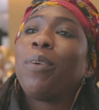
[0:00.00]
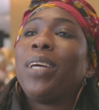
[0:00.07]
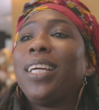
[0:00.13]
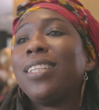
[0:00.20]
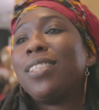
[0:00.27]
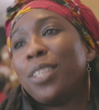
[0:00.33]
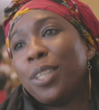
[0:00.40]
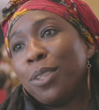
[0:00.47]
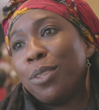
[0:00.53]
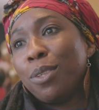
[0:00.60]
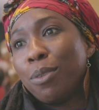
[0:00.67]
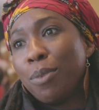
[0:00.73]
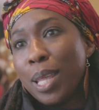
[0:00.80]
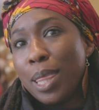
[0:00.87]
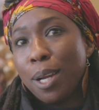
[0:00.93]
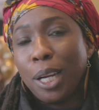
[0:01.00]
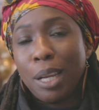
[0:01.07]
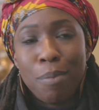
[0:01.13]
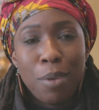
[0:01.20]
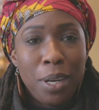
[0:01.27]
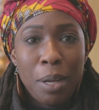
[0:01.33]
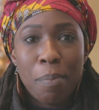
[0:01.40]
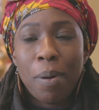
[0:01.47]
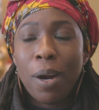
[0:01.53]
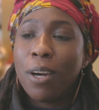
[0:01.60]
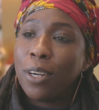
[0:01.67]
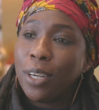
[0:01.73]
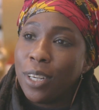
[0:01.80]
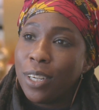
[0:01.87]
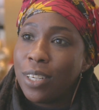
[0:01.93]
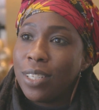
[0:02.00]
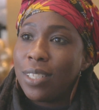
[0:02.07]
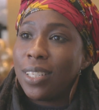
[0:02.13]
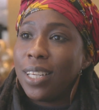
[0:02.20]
we can do with our community partners